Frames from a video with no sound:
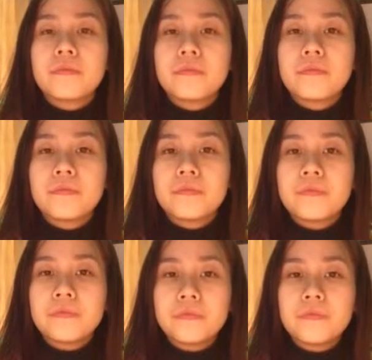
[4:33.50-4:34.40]

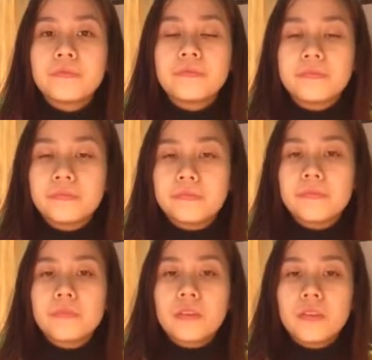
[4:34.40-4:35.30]
November 1st. I
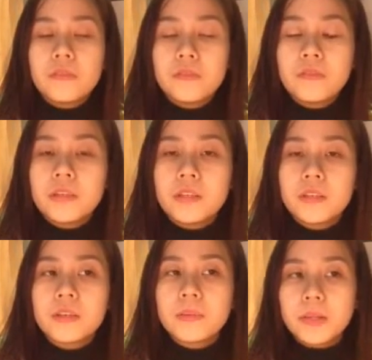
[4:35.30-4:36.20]
arrived in
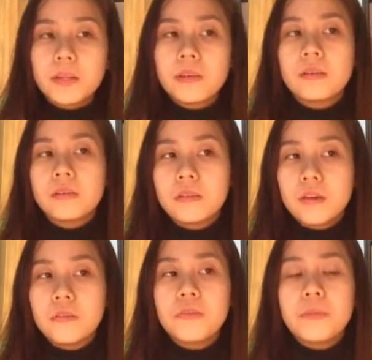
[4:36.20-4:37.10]
Guatemala
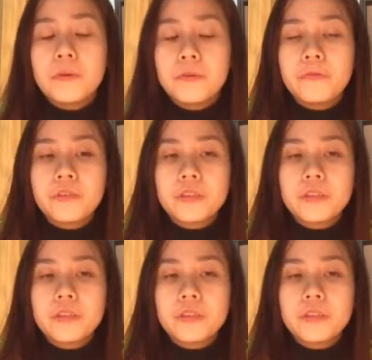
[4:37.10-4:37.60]
on